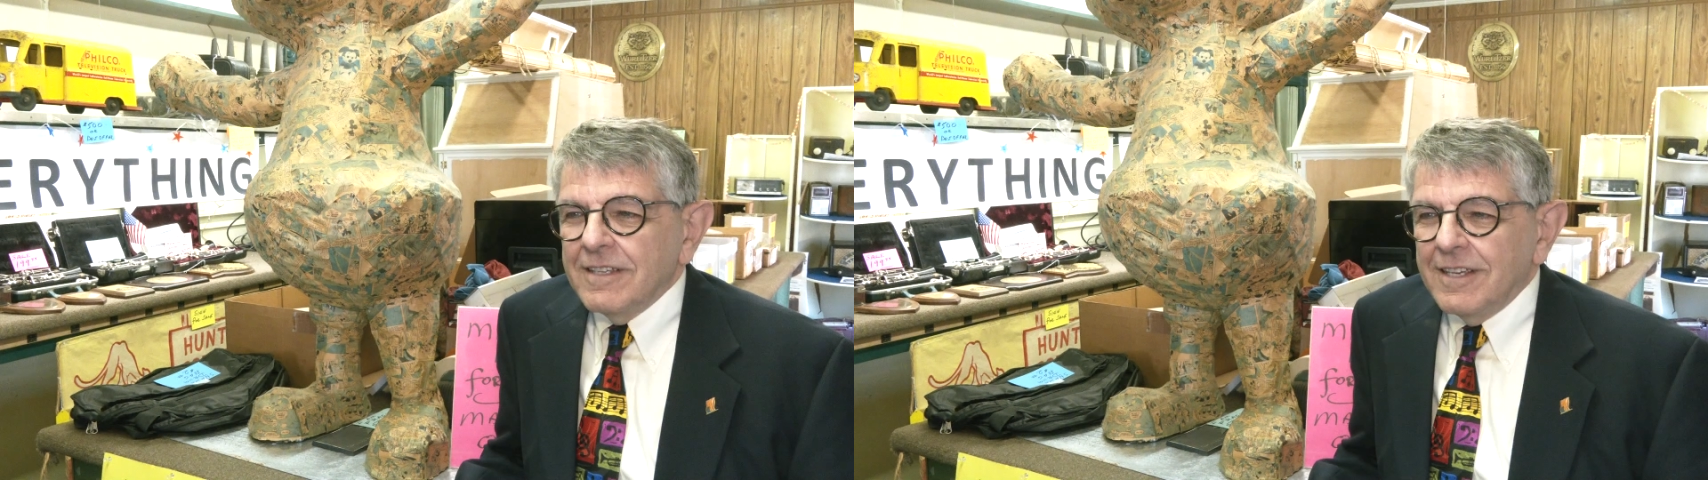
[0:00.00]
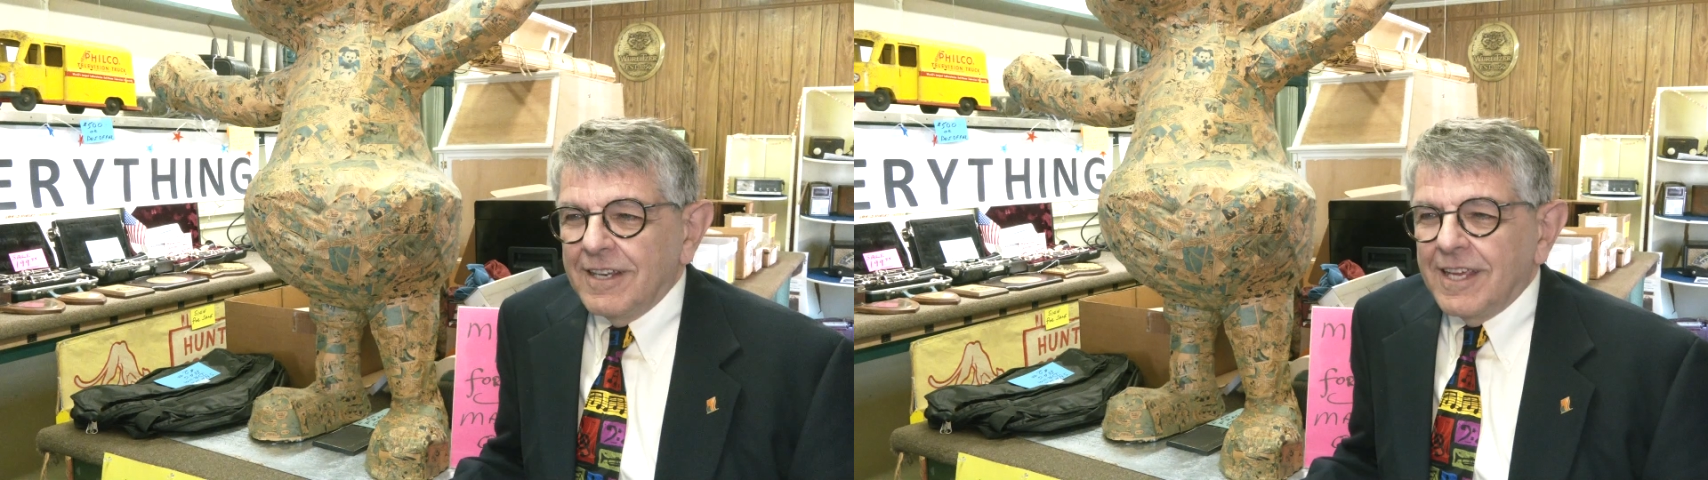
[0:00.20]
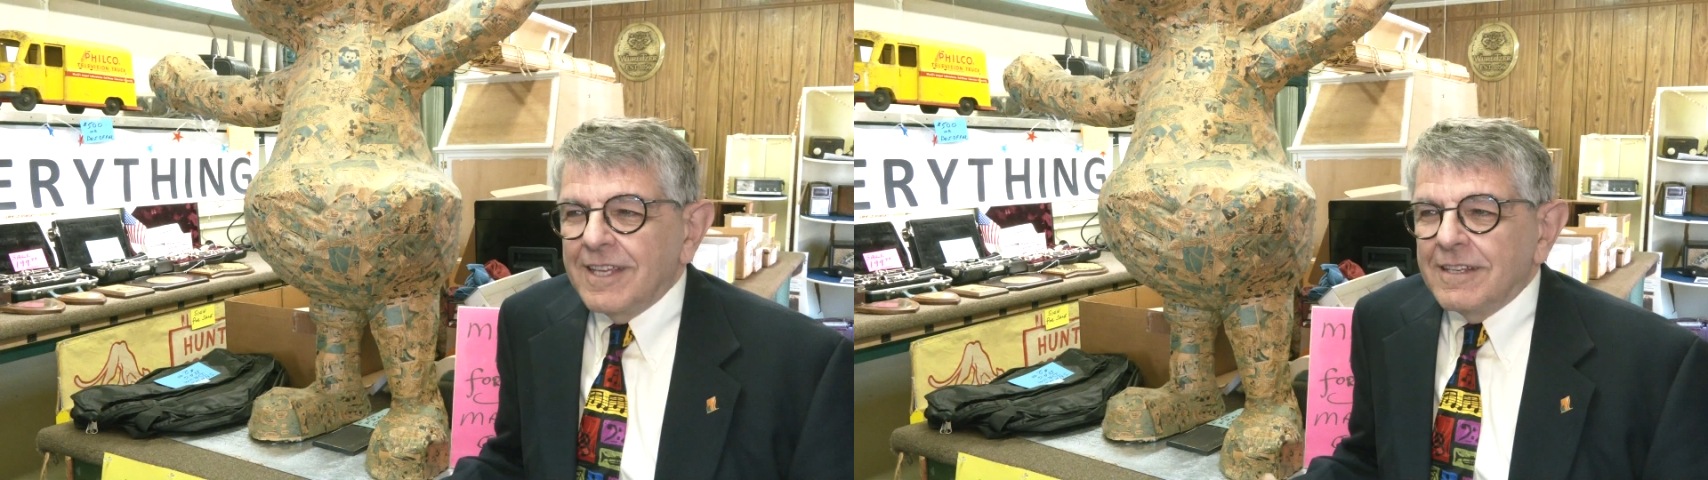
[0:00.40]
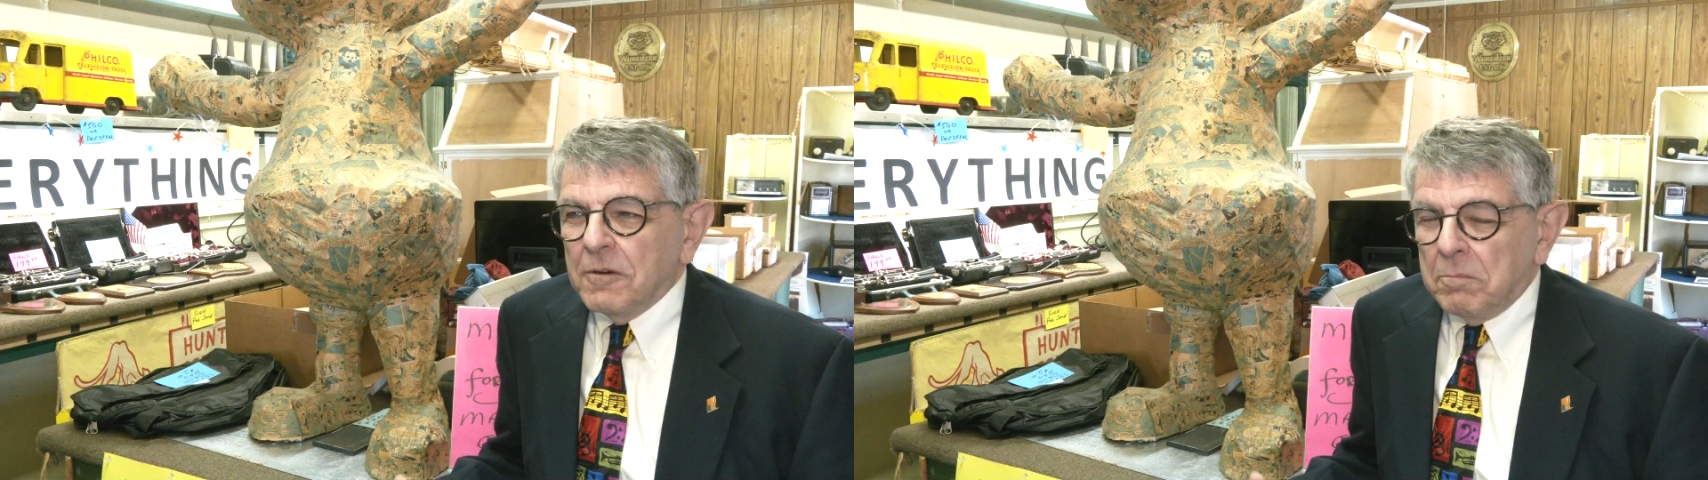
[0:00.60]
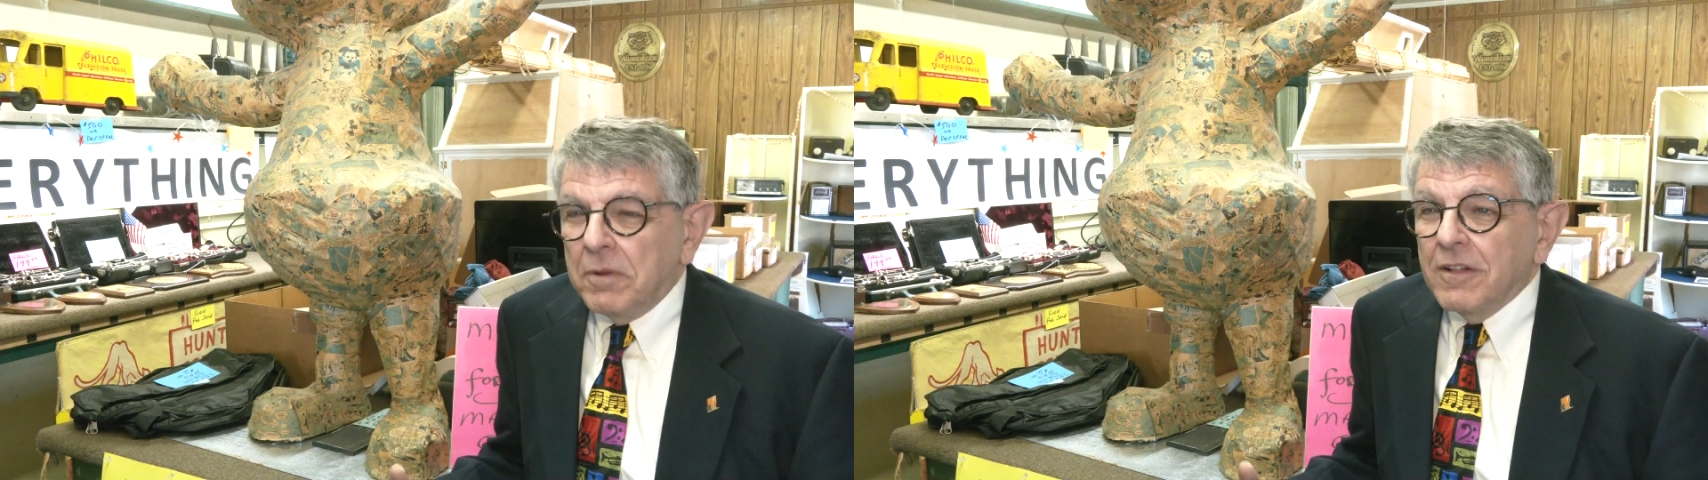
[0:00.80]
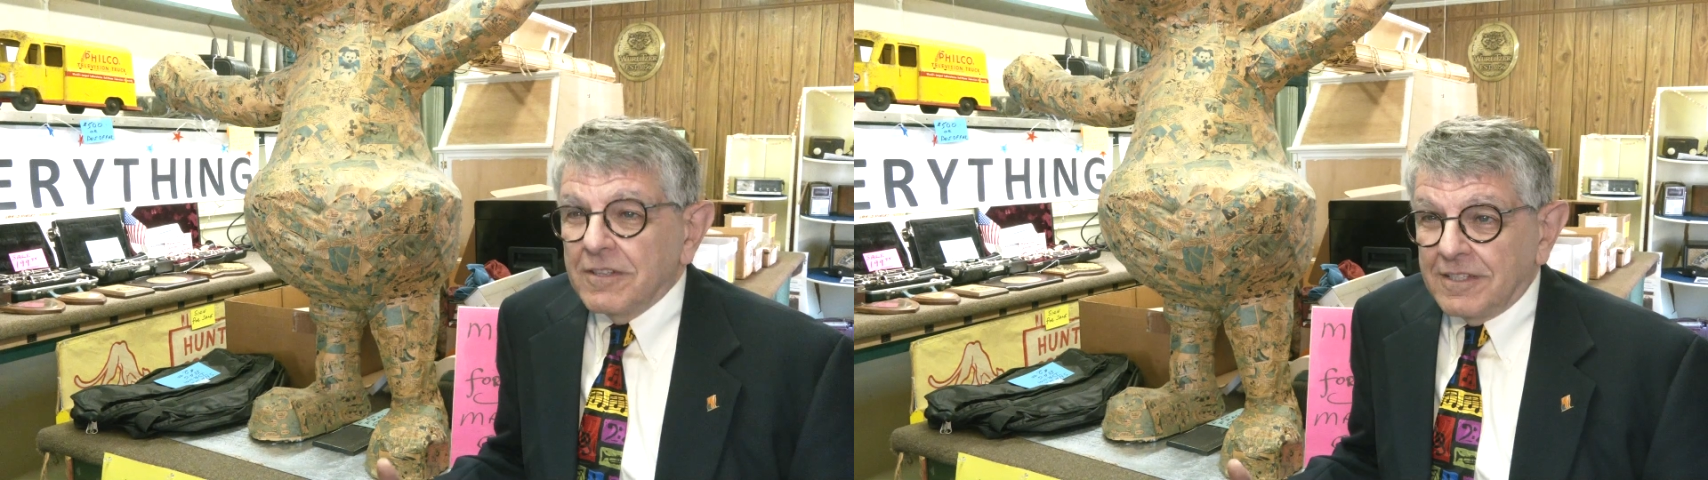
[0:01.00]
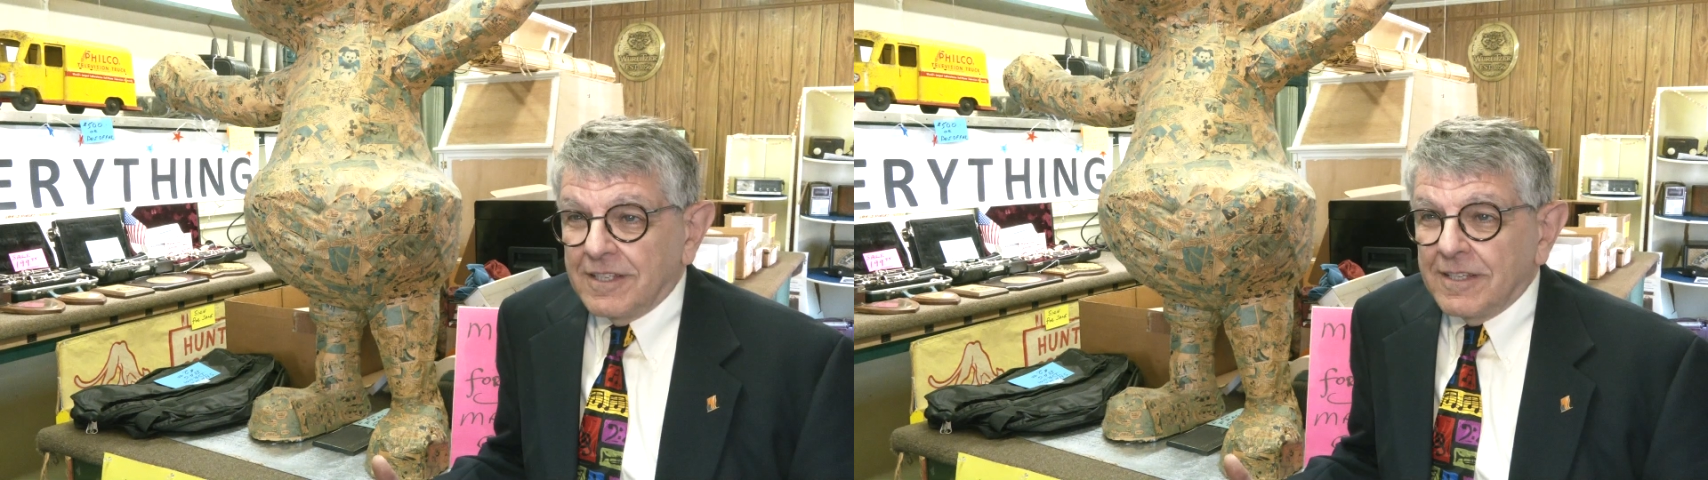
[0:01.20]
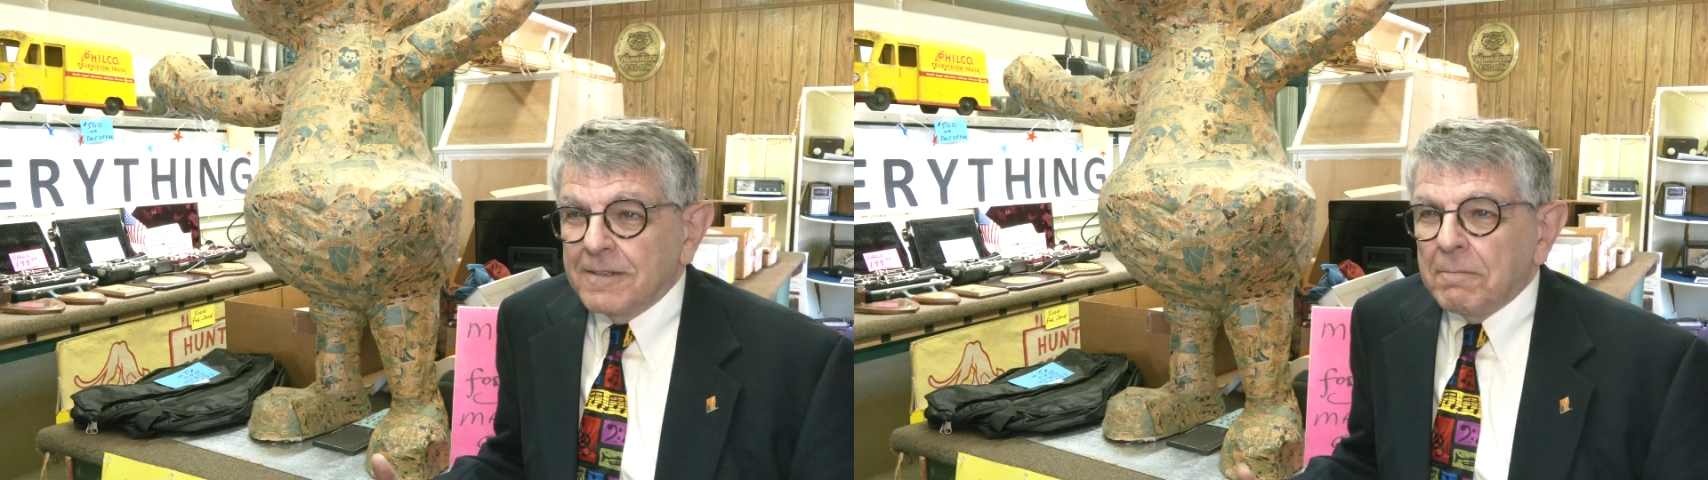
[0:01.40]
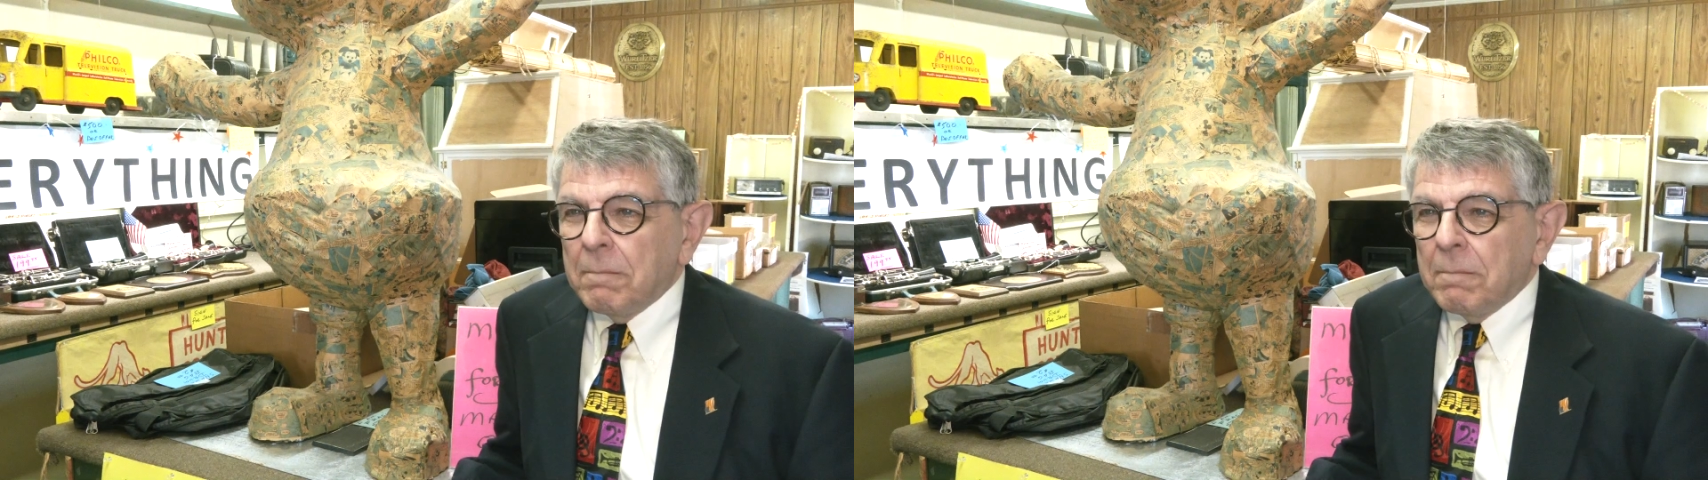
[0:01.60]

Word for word: innate ability